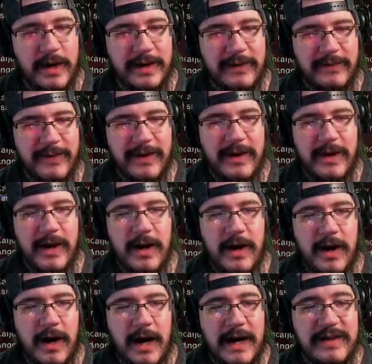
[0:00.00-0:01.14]
wait.
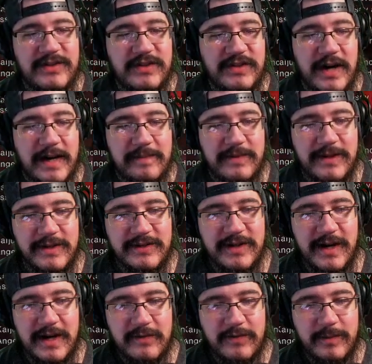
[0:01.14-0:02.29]
I sniped this
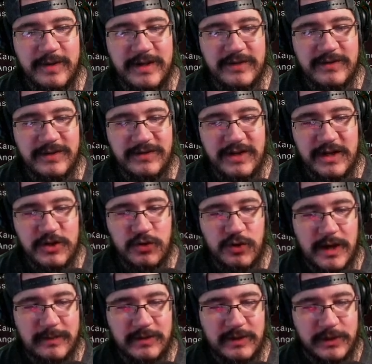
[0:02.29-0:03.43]
guy from a distance and he
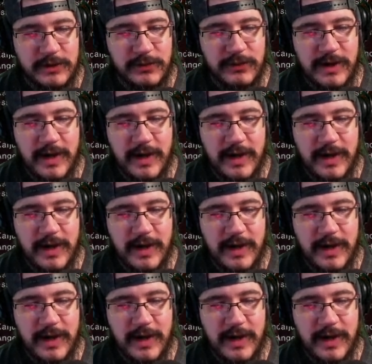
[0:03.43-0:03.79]
dropped loot.